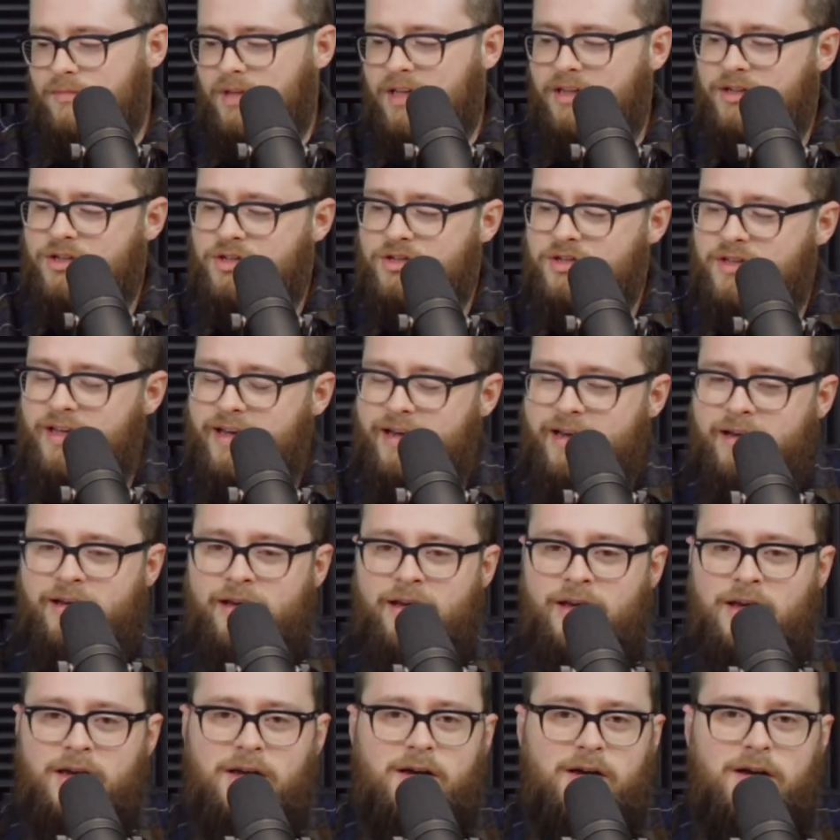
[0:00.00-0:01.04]
and just like
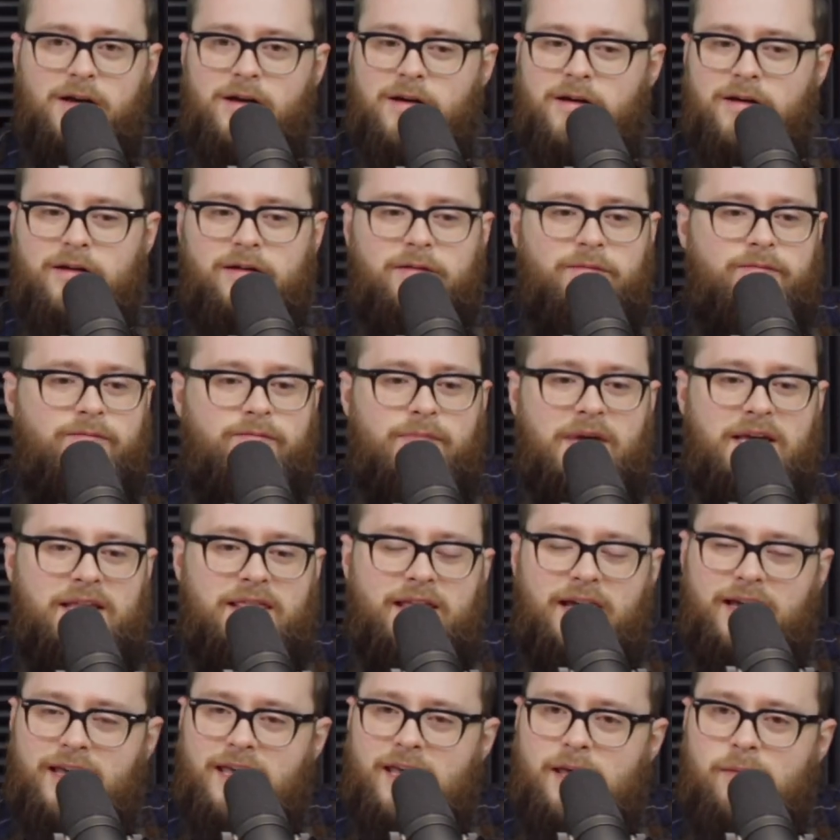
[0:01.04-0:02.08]
make
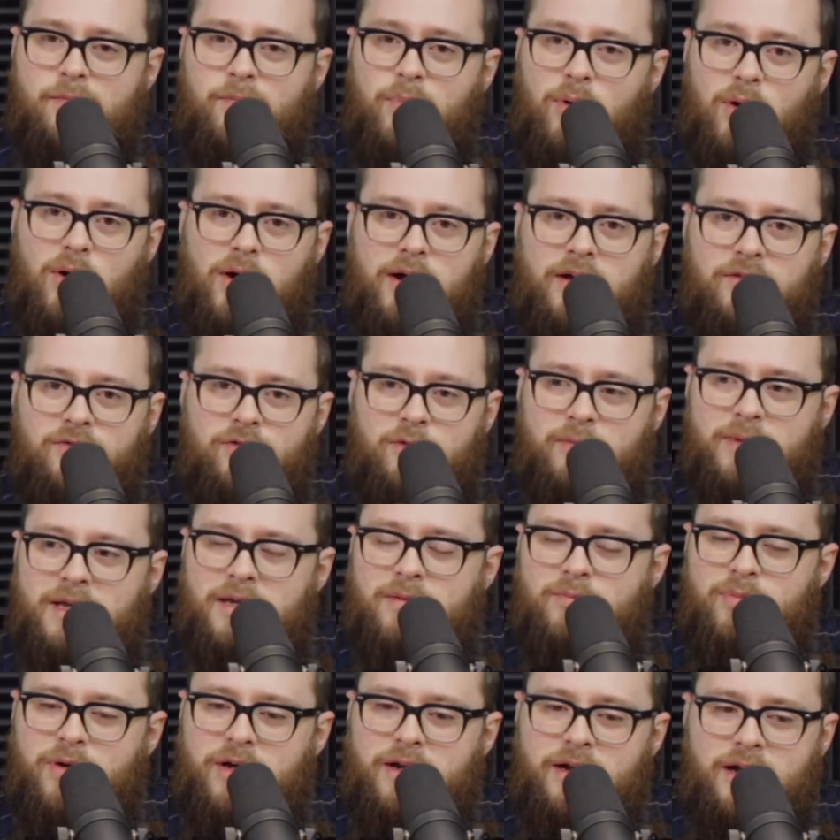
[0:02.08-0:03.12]
that game boring for
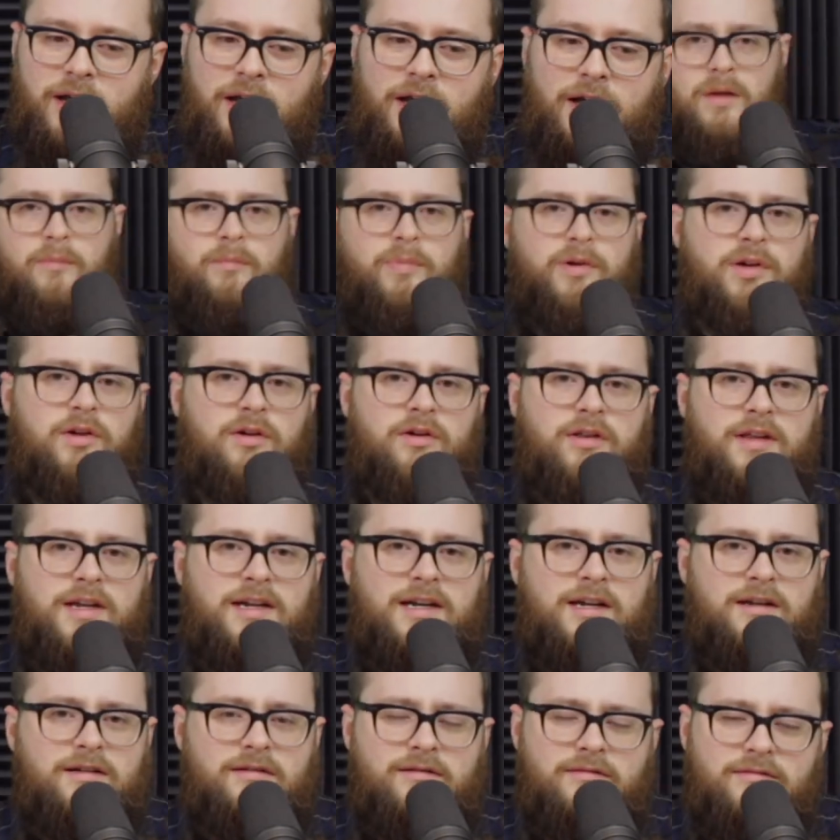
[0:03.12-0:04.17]
me. But, but you know, they
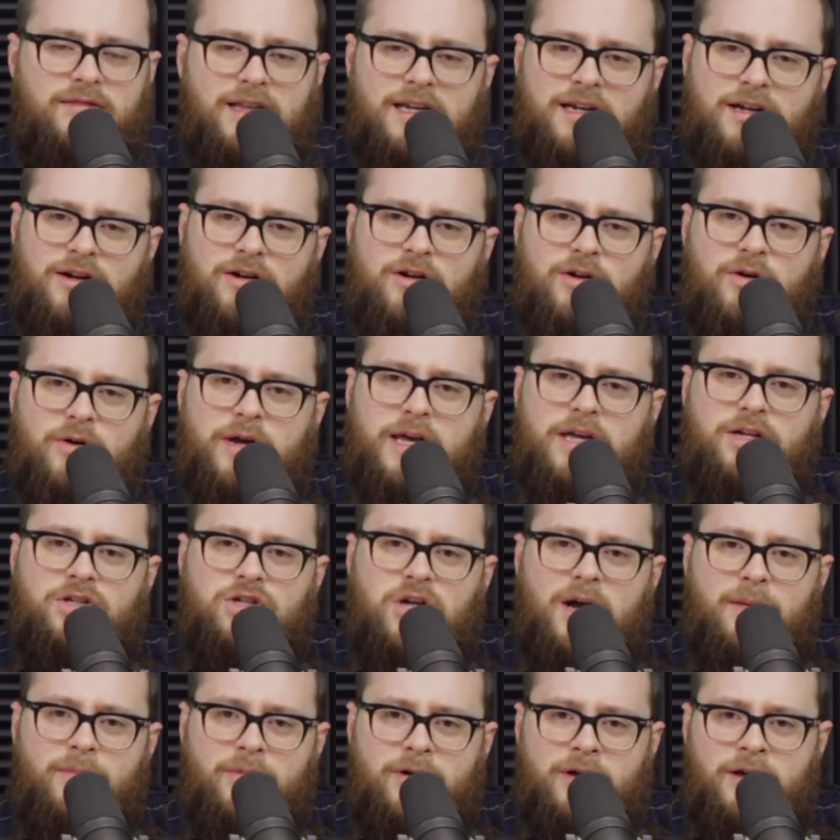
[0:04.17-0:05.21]
did, they did an okay
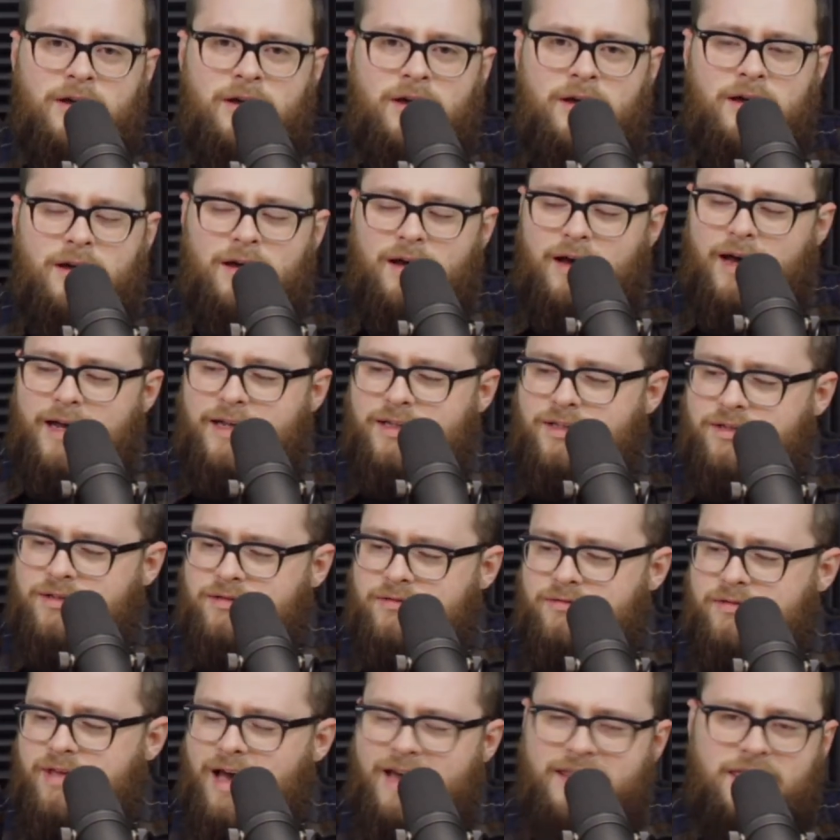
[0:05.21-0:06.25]
job. I,
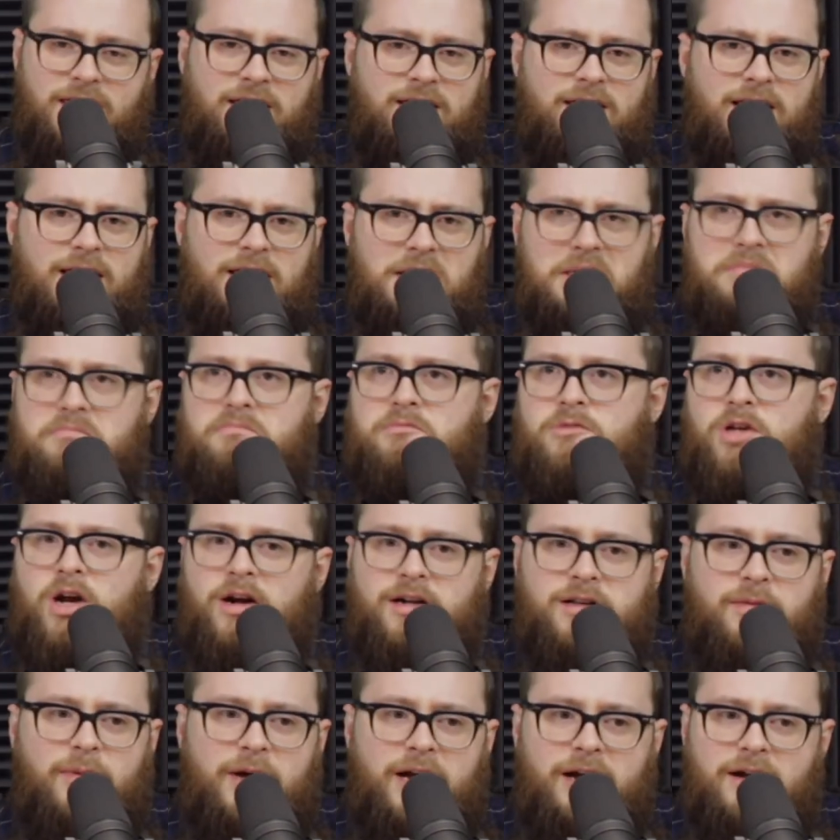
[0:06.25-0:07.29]
I think they
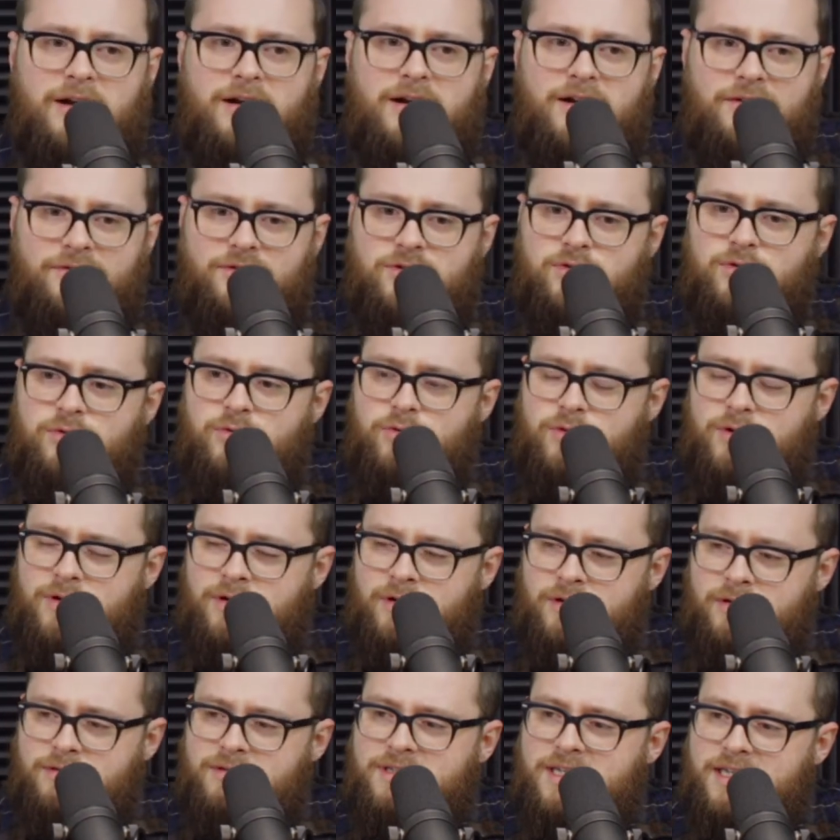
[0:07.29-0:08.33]
talked about it enough to
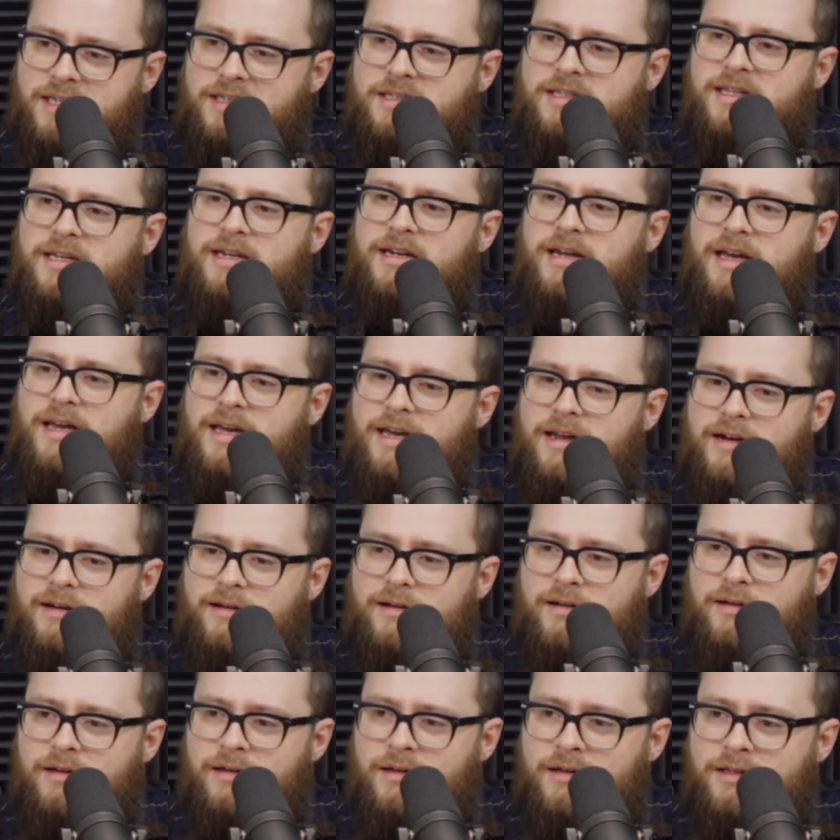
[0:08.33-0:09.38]
tease it
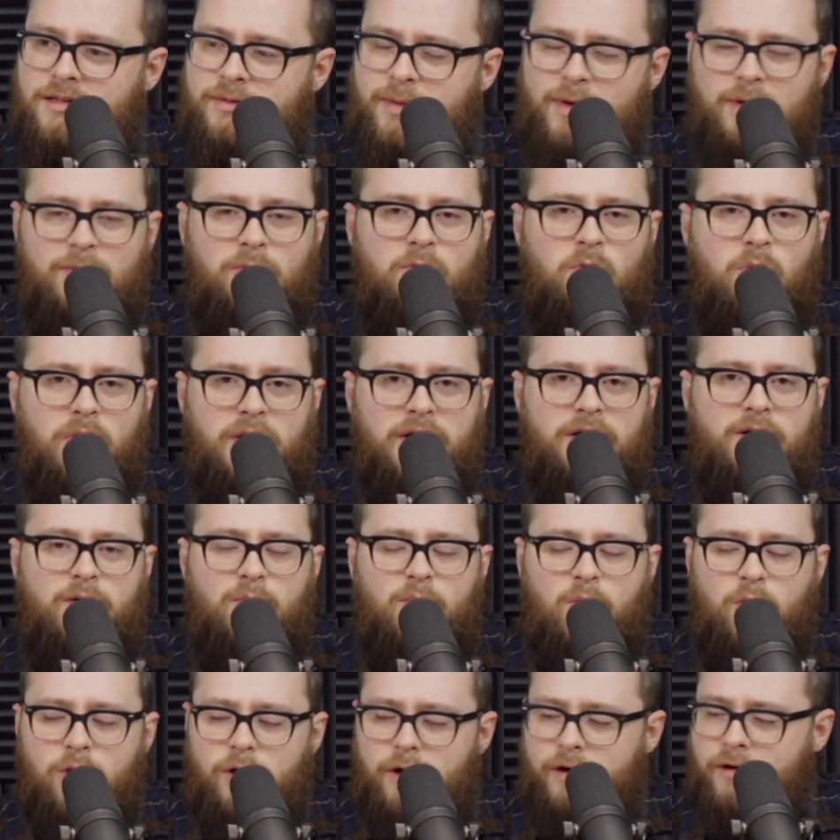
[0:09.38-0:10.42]
and to make me want to know
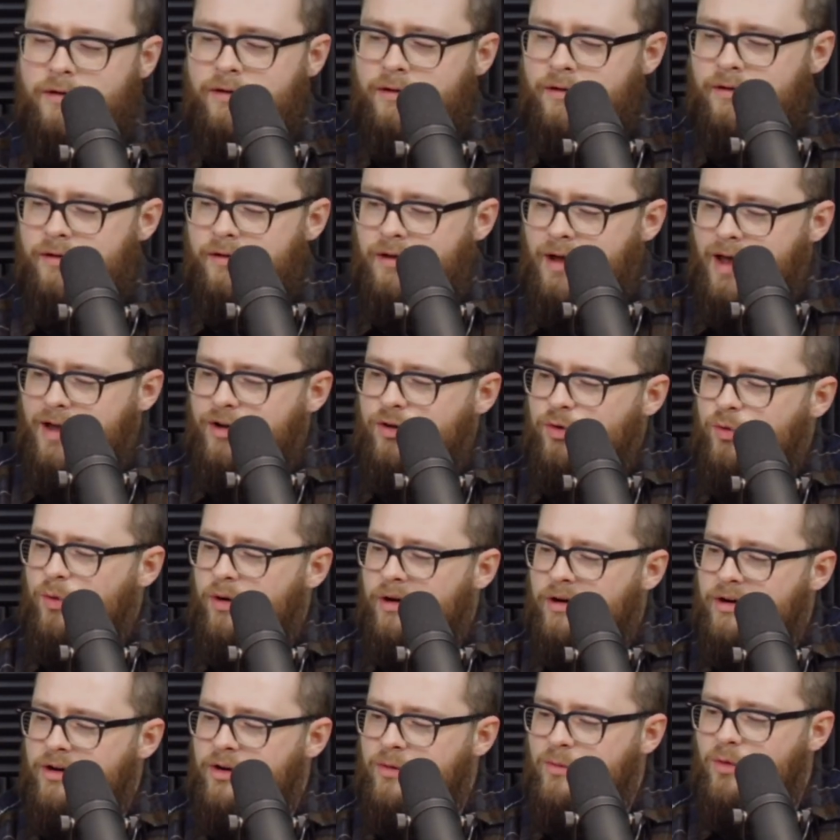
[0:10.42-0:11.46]
more. I do
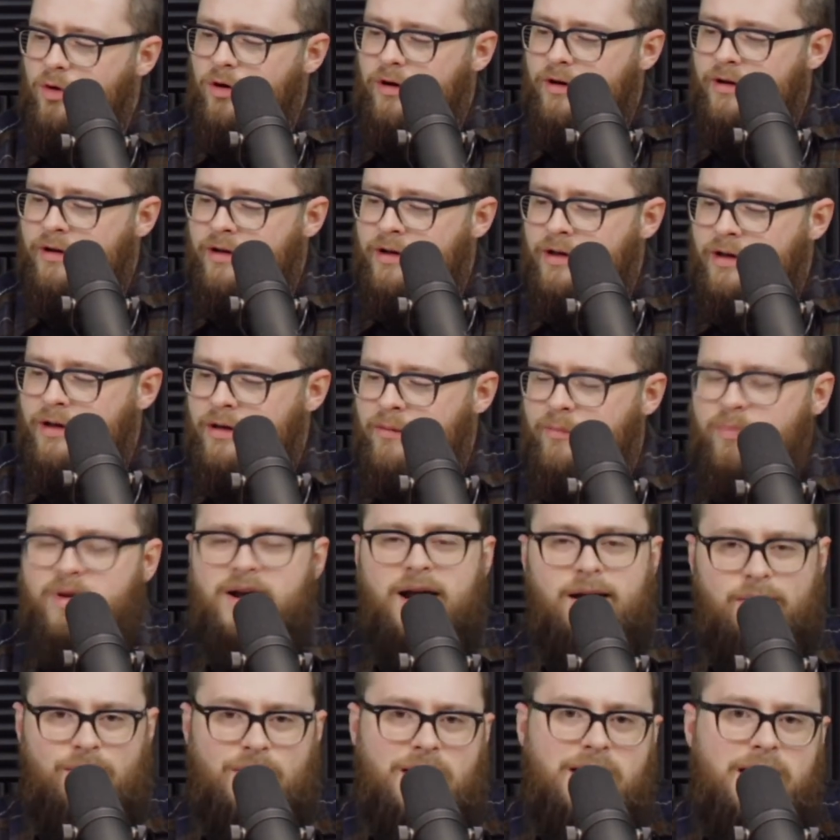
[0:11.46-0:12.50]
want to know more, but
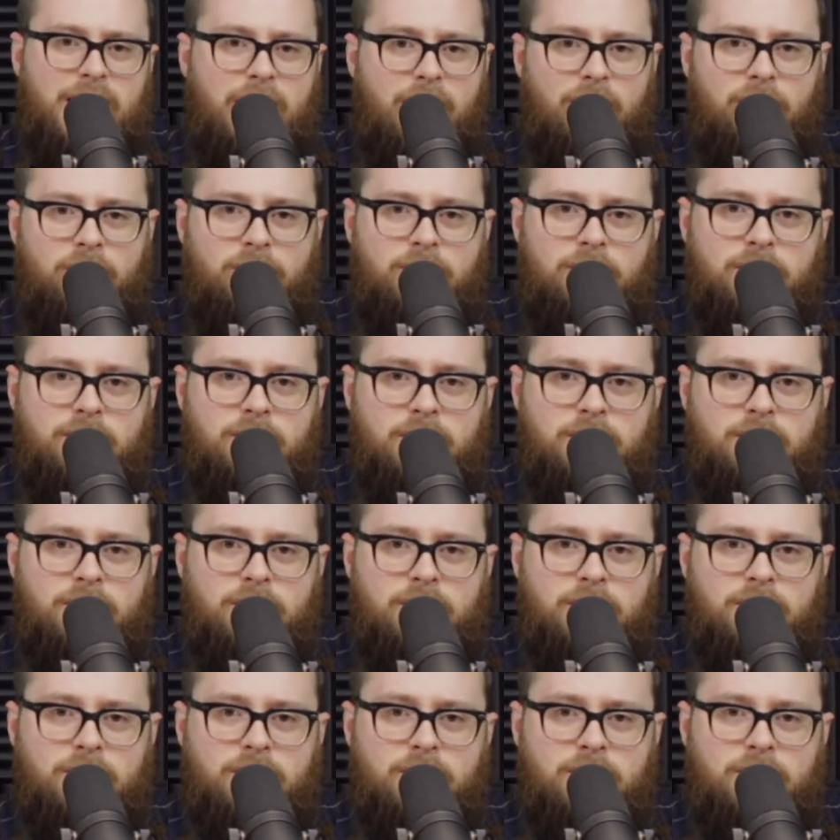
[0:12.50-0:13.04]
not right now